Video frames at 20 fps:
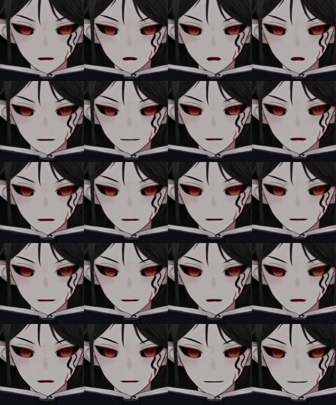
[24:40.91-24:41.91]
Herbert the
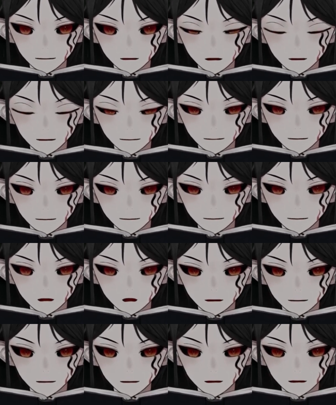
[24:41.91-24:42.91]
Pervert from
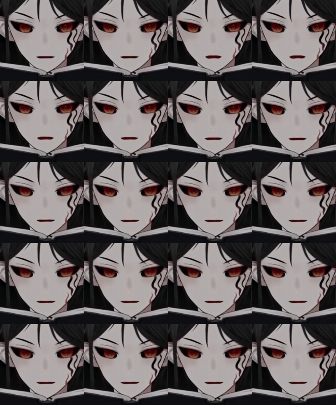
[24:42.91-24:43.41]
Family Guy.